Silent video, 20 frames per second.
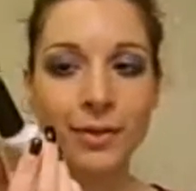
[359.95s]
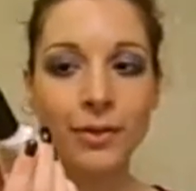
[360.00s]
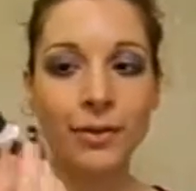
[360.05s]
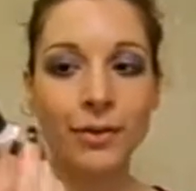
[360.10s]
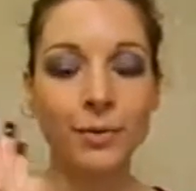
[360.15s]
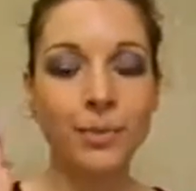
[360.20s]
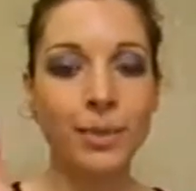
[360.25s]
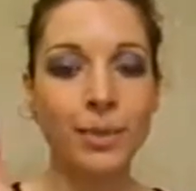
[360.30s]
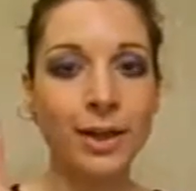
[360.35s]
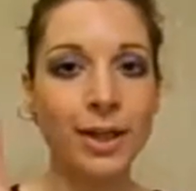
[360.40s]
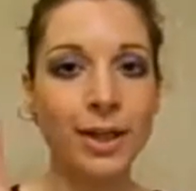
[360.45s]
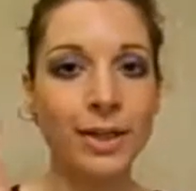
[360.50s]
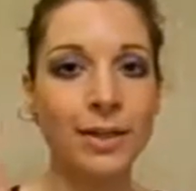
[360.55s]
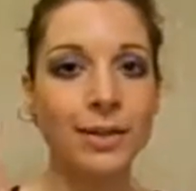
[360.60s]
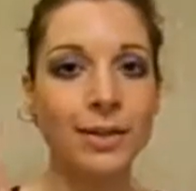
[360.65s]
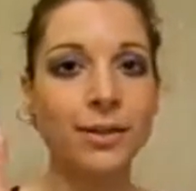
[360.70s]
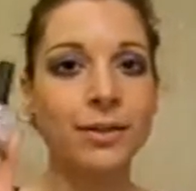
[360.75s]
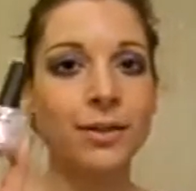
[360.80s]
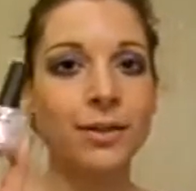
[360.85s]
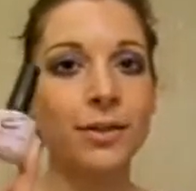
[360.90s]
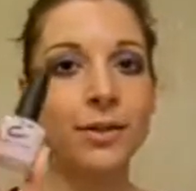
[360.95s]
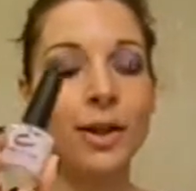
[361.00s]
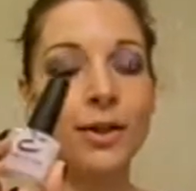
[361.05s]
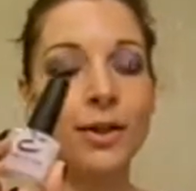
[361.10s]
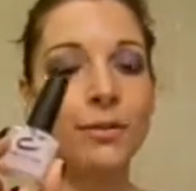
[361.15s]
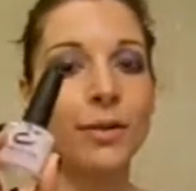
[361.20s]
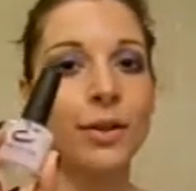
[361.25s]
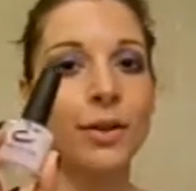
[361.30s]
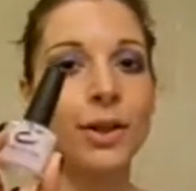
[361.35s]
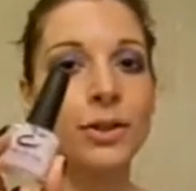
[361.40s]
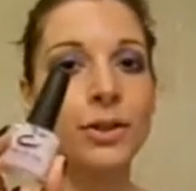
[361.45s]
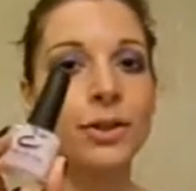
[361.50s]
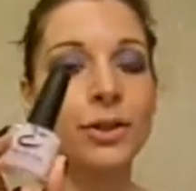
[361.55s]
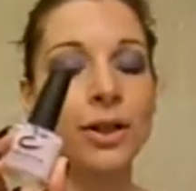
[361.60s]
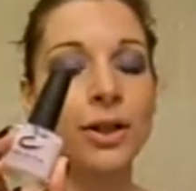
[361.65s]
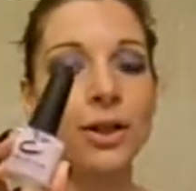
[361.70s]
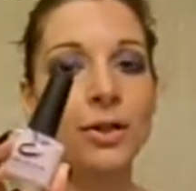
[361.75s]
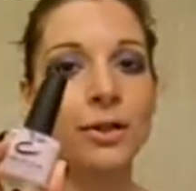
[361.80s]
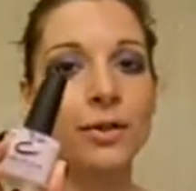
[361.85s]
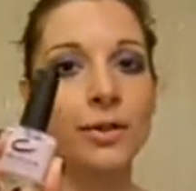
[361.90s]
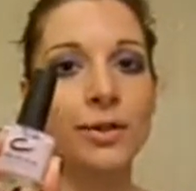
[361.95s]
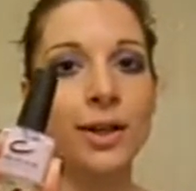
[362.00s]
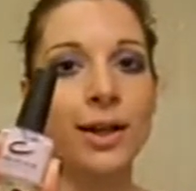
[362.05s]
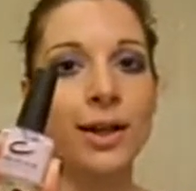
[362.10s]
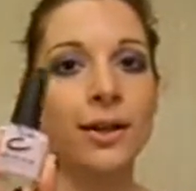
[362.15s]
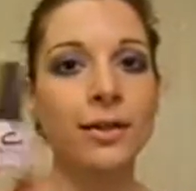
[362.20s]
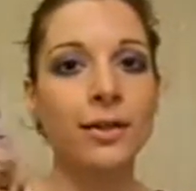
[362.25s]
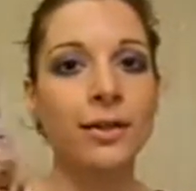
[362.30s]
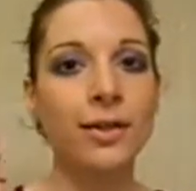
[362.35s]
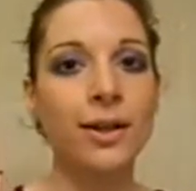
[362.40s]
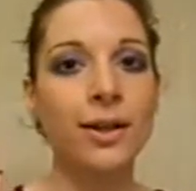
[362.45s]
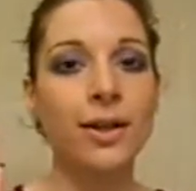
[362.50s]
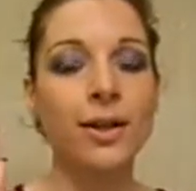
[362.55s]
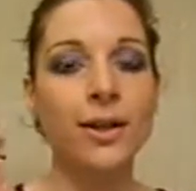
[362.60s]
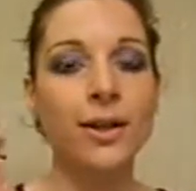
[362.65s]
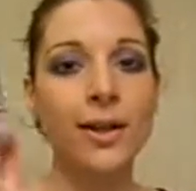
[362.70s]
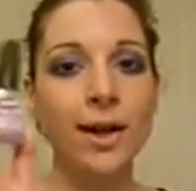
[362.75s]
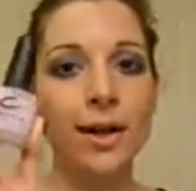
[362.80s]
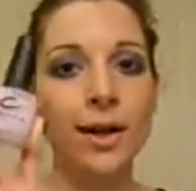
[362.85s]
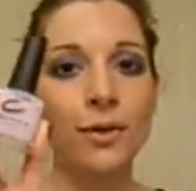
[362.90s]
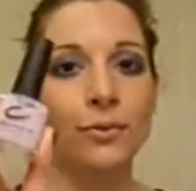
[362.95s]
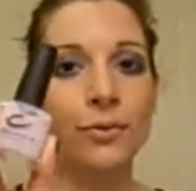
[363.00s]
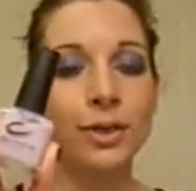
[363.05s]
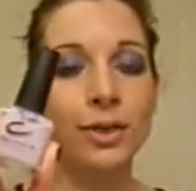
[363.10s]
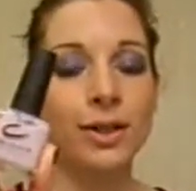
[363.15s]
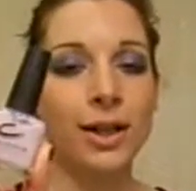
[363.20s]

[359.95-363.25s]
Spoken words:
but it's still that very toned down everyday